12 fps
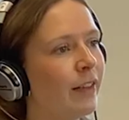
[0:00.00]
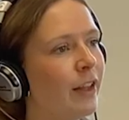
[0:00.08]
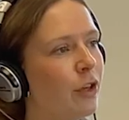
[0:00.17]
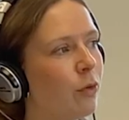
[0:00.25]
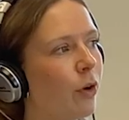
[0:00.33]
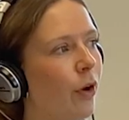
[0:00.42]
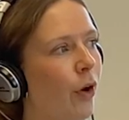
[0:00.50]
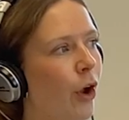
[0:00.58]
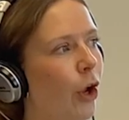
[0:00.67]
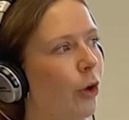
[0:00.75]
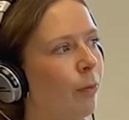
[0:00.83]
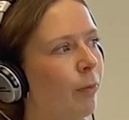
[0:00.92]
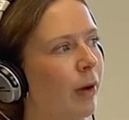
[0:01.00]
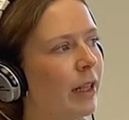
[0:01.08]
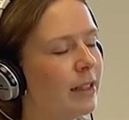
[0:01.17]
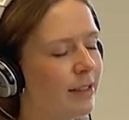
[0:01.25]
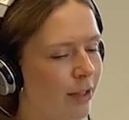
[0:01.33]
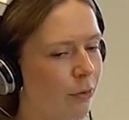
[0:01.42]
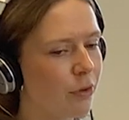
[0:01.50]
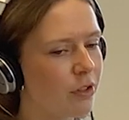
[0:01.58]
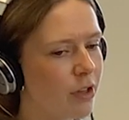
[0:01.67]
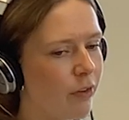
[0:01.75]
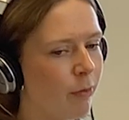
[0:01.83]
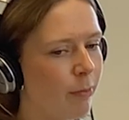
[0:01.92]
and then you'll go home and sit on your
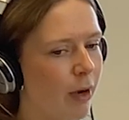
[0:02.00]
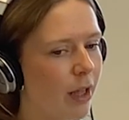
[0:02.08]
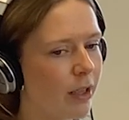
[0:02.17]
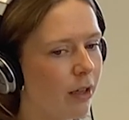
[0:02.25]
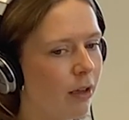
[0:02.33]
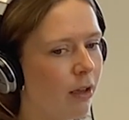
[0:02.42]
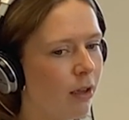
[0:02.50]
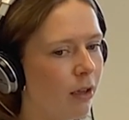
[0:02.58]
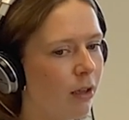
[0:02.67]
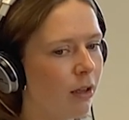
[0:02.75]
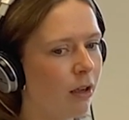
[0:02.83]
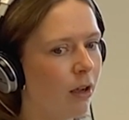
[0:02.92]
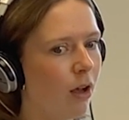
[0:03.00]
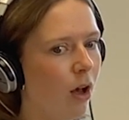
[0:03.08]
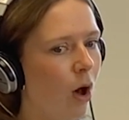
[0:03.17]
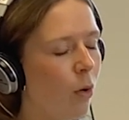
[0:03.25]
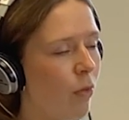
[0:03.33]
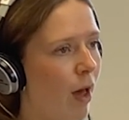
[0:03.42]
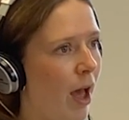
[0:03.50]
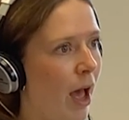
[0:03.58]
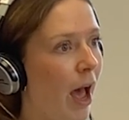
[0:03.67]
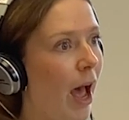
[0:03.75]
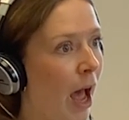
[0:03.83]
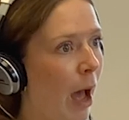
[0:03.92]
sofa and be like, oh, that
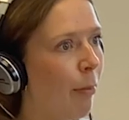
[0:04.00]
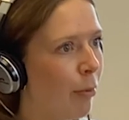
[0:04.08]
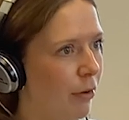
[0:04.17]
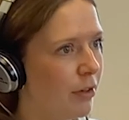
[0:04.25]
happened.